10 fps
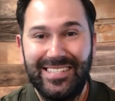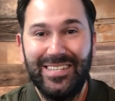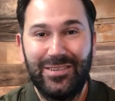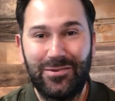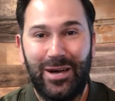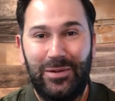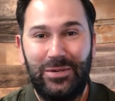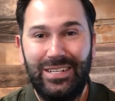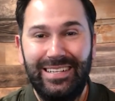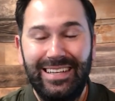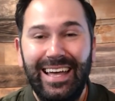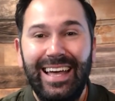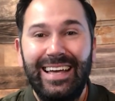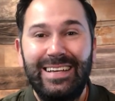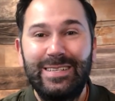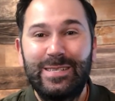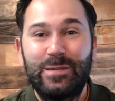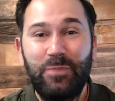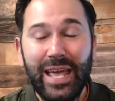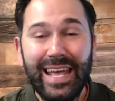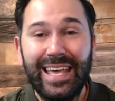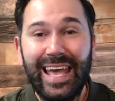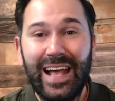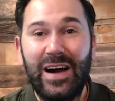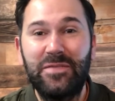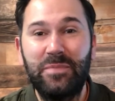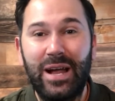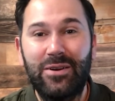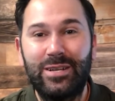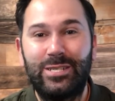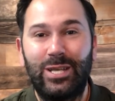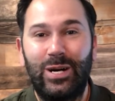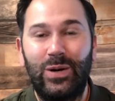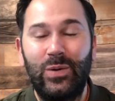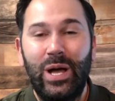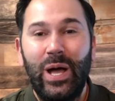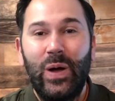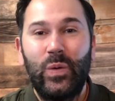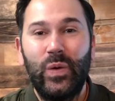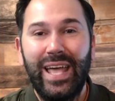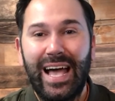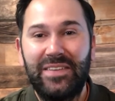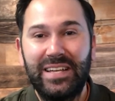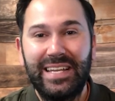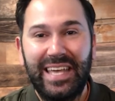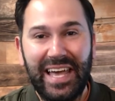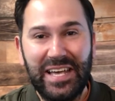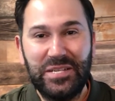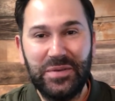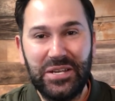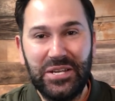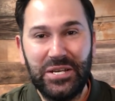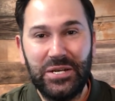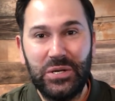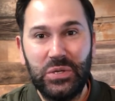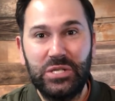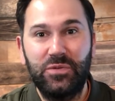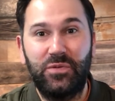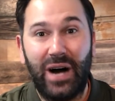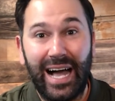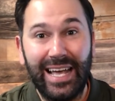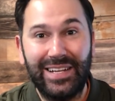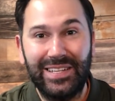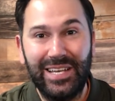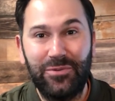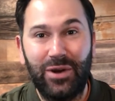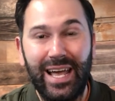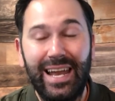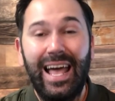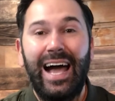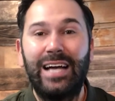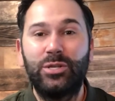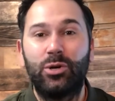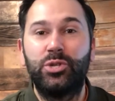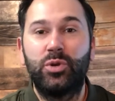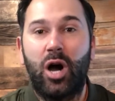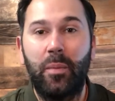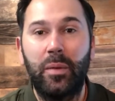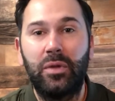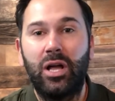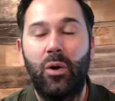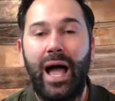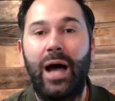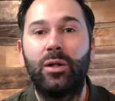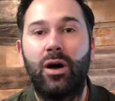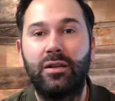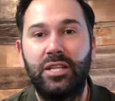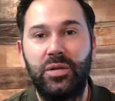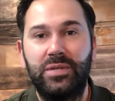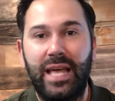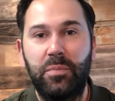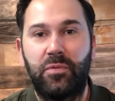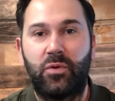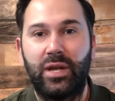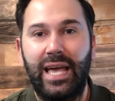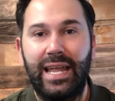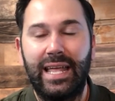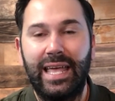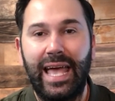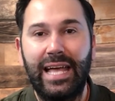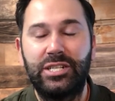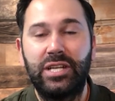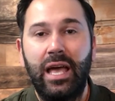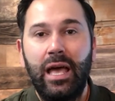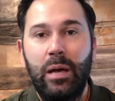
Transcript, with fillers: It's incredible. Speaking of marriage, though, we have engagement news. Finally, right? I told you, comment below, how long did you date before getting engaged?